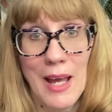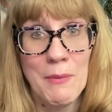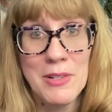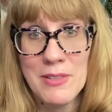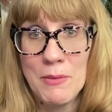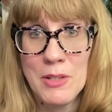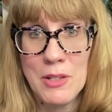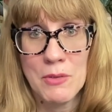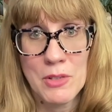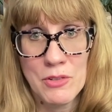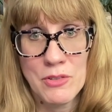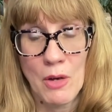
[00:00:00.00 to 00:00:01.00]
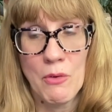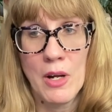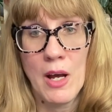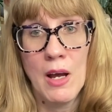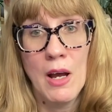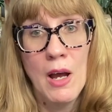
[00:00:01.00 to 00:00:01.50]
I wish they would do a
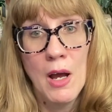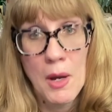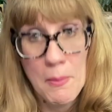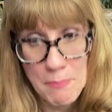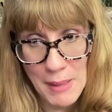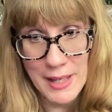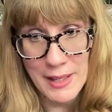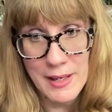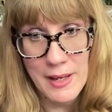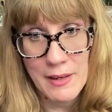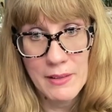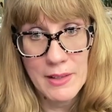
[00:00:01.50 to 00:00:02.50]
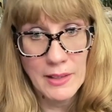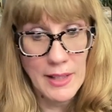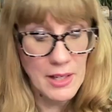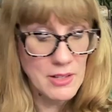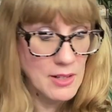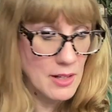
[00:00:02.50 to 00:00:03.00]
soda body care
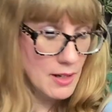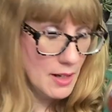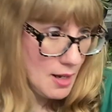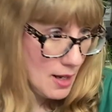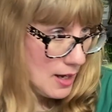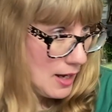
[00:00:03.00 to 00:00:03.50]
collection.